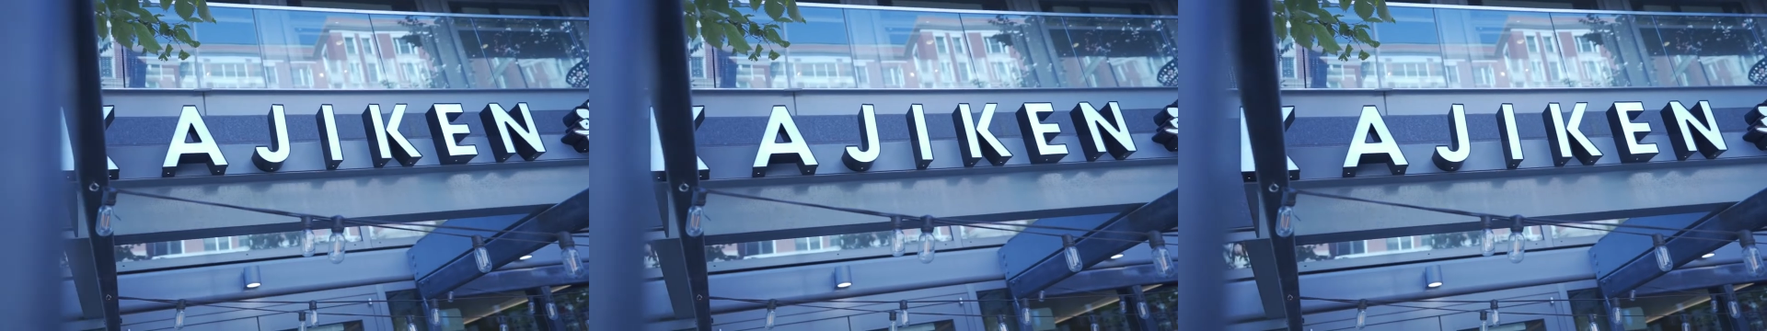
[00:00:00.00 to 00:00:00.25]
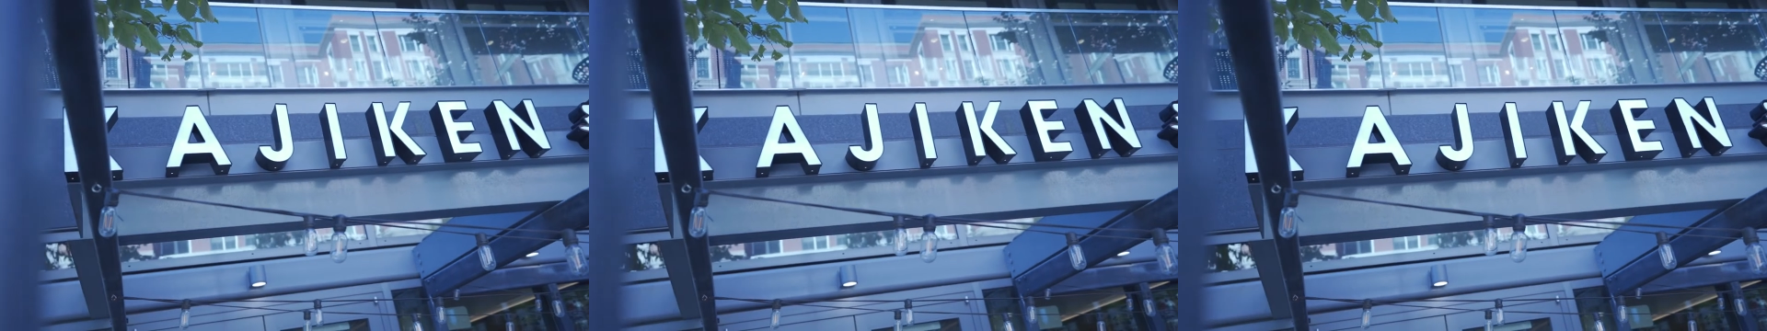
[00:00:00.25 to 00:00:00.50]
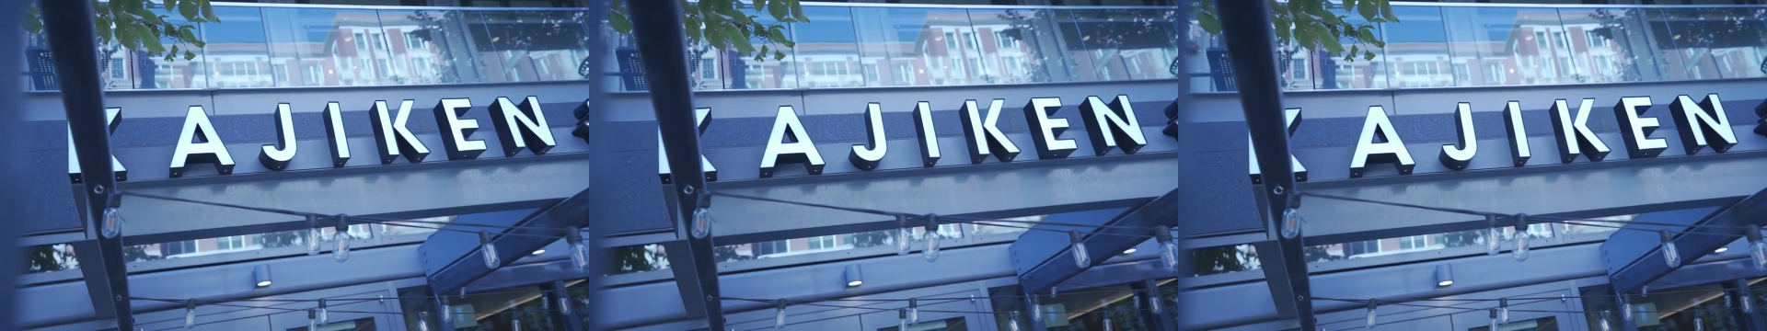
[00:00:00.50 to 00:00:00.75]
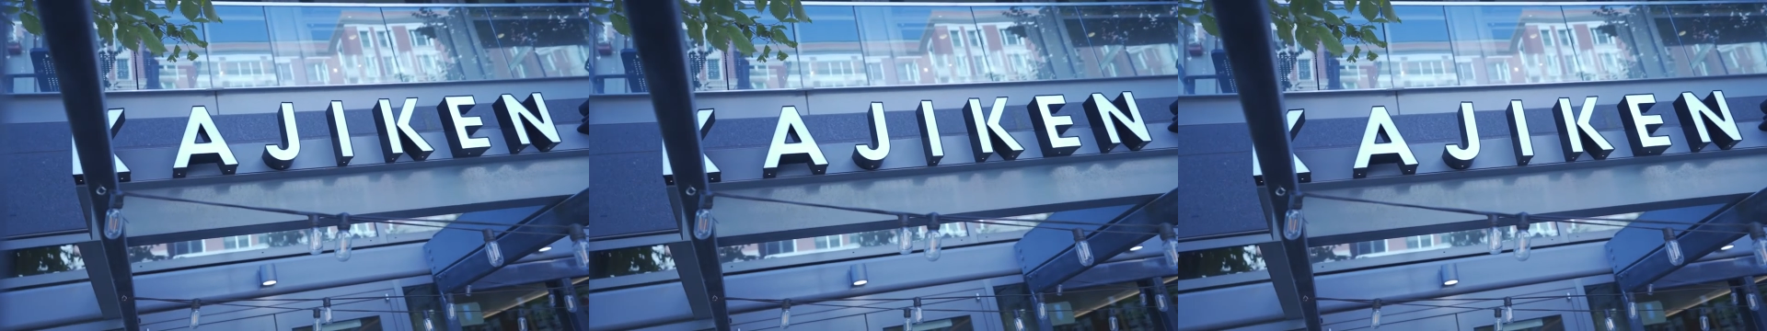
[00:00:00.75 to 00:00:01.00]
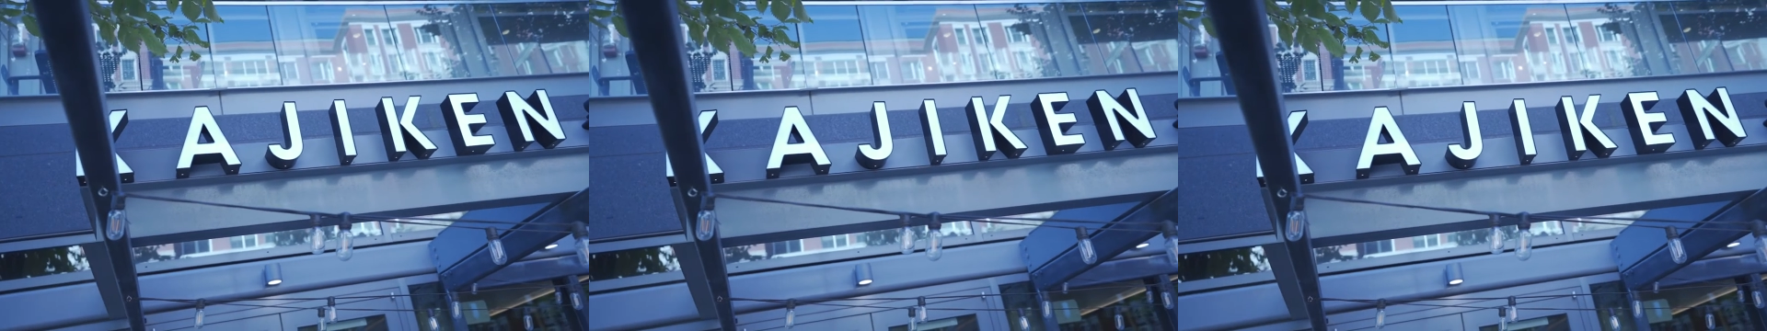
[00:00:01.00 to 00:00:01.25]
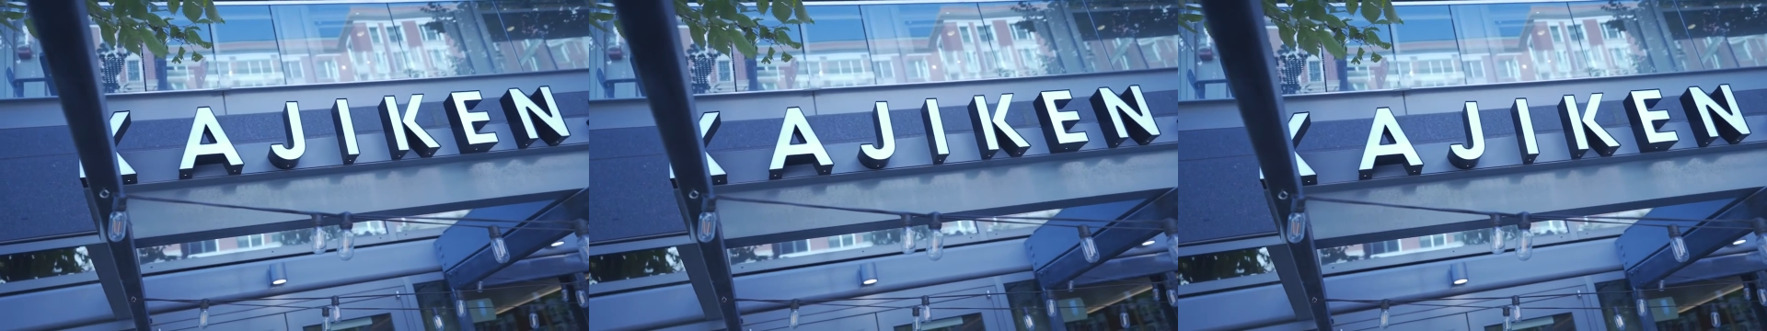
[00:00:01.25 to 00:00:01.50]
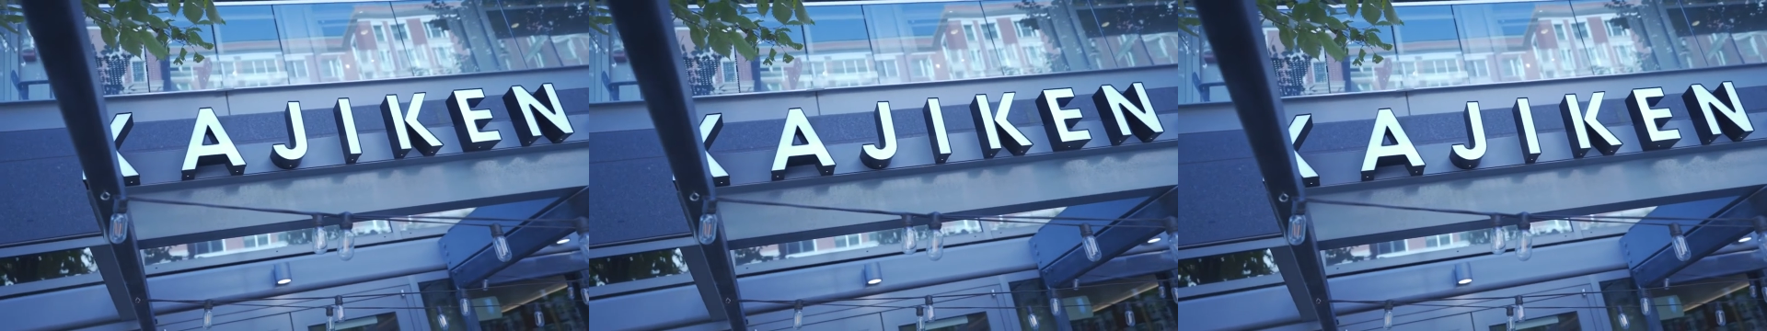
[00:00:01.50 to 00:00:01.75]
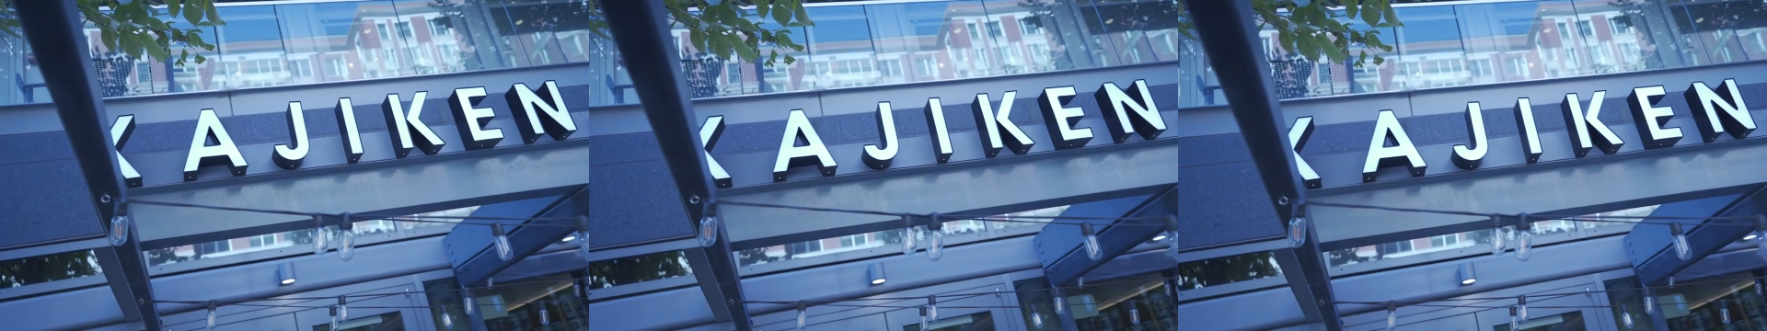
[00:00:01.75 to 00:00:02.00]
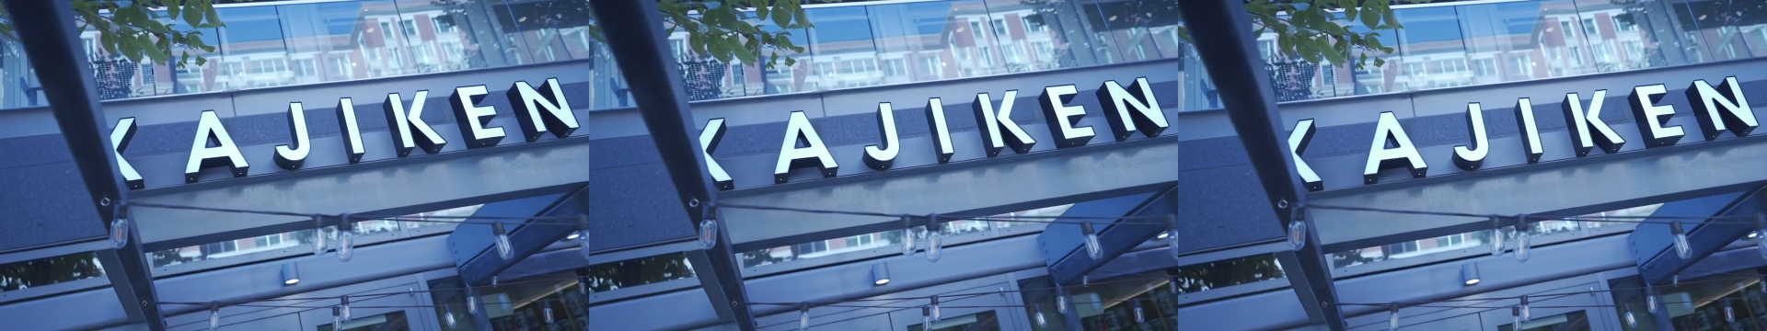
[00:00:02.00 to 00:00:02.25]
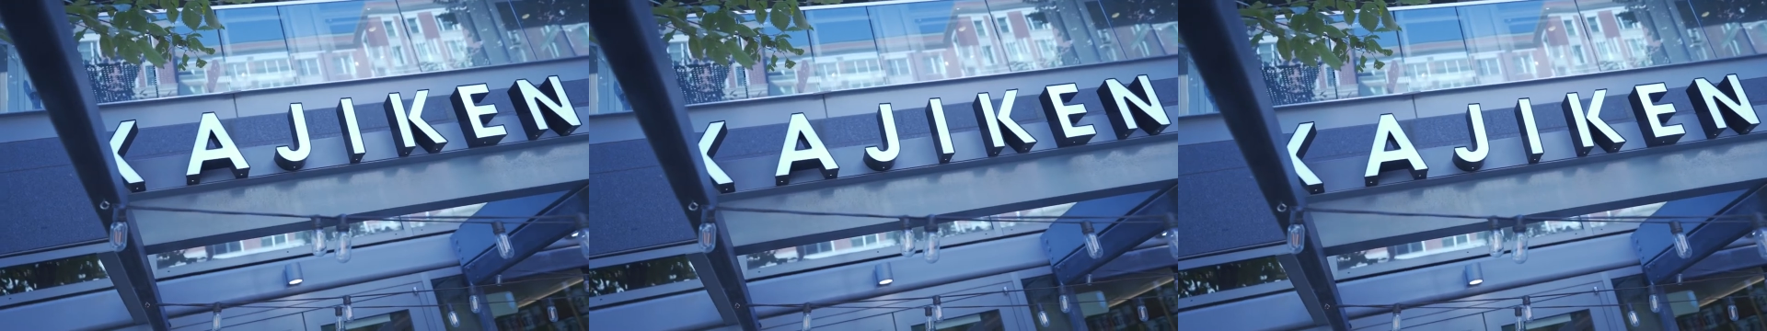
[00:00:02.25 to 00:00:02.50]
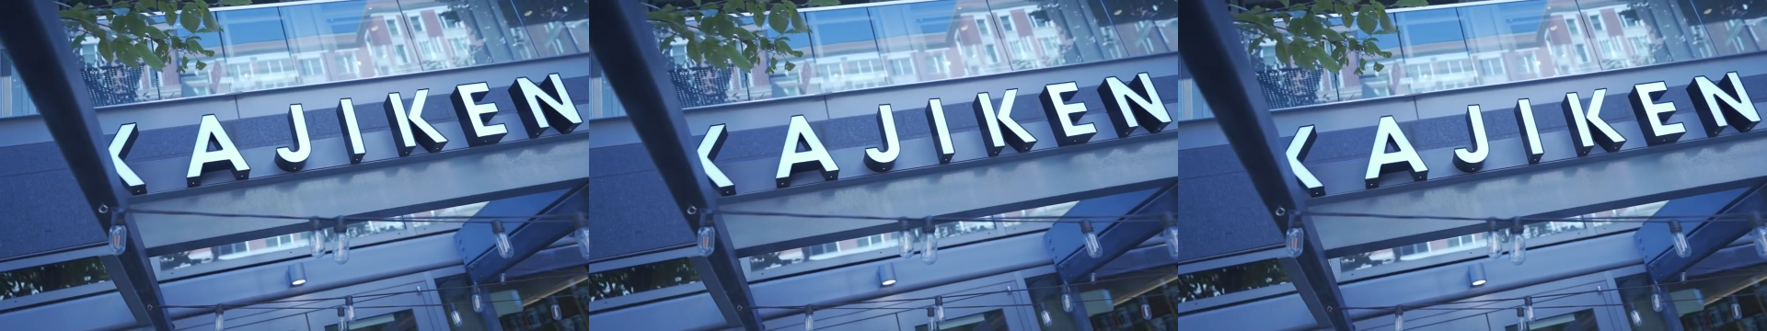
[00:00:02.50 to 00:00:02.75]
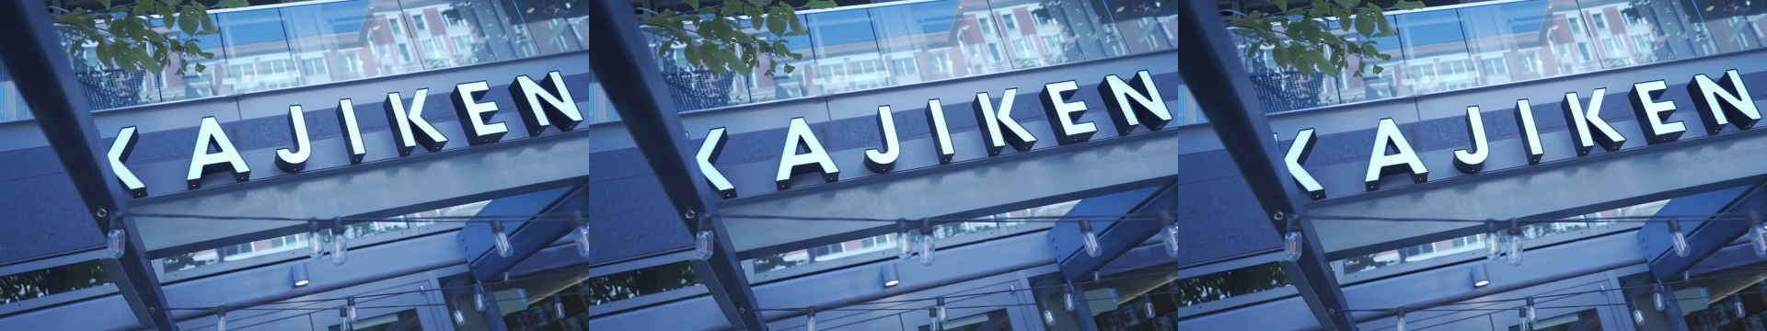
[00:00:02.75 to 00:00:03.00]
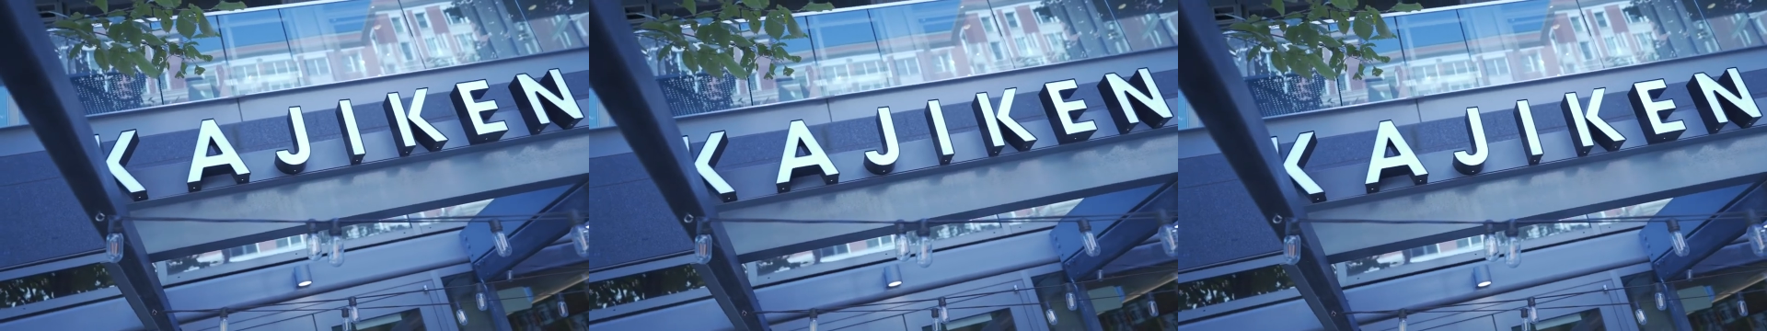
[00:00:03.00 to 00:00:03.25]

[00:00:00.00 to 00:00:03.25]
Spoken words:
[unreadable: no face in view]